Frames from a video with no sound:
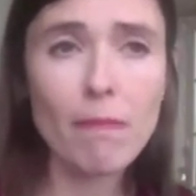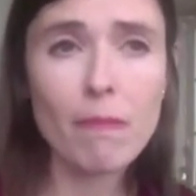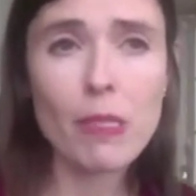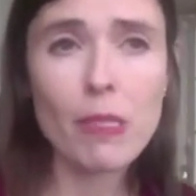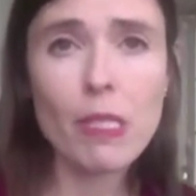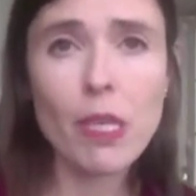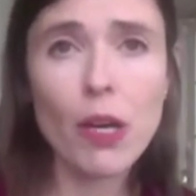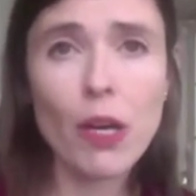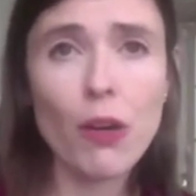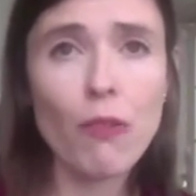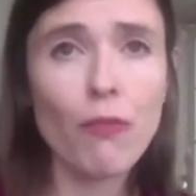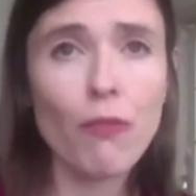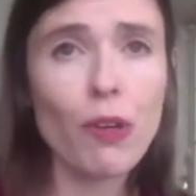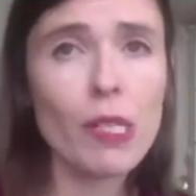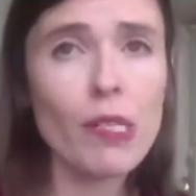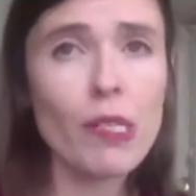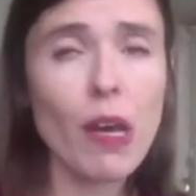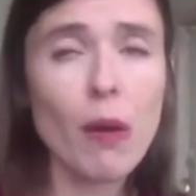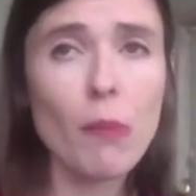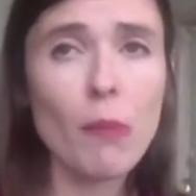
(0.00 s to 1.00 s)
So, for
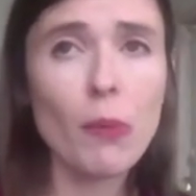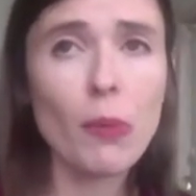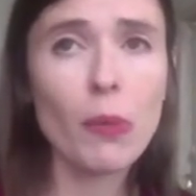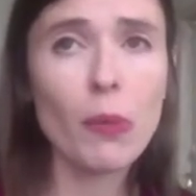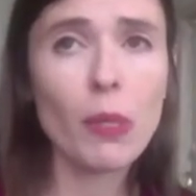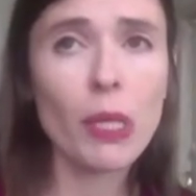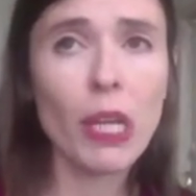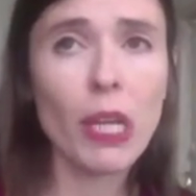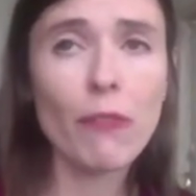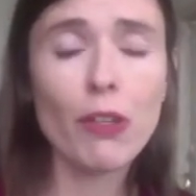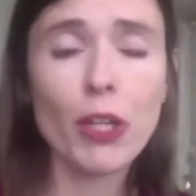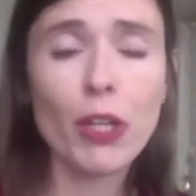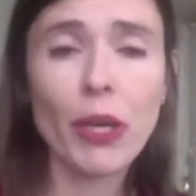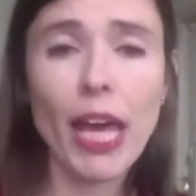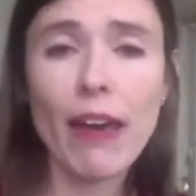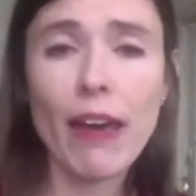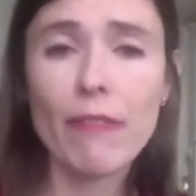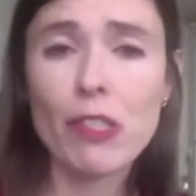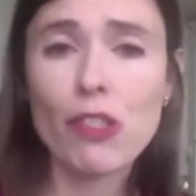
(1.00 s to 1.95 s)
example, if you don't have